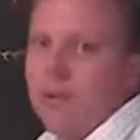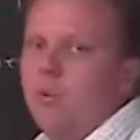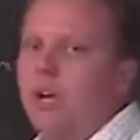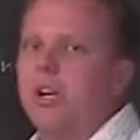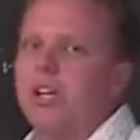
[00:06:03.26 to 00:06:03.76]

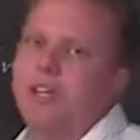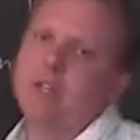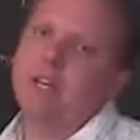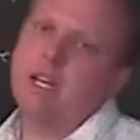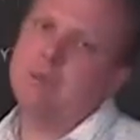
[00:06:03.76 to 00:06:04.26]
We're not going to give
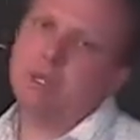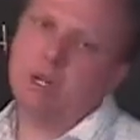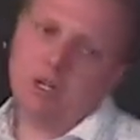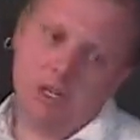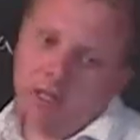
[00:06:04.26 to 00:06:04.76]
it a name at
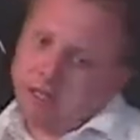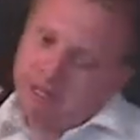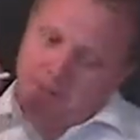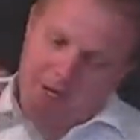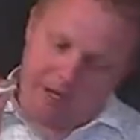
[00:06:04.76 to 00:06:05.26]
all.
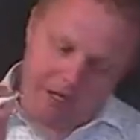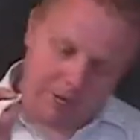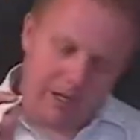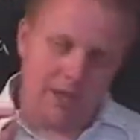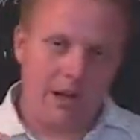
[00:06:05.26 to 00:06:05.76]
Because
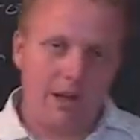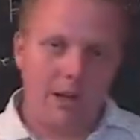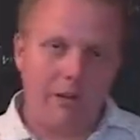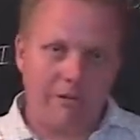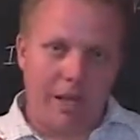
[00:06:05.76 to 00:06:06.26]
we
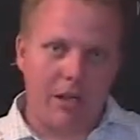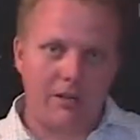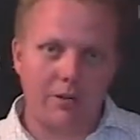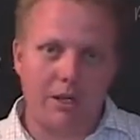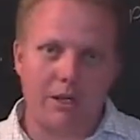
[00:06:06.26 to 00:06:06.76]
love math
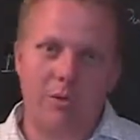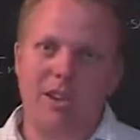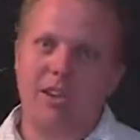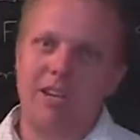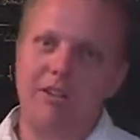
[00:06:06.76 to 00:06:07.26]
so much, we're
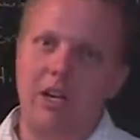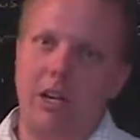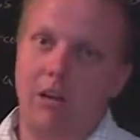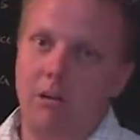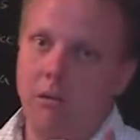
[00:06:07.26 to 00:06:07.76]
going to give it
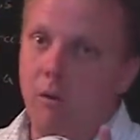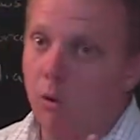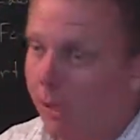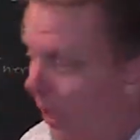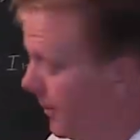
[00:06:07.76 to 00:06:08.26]
a
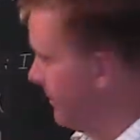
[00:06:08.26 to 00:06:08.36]
formula.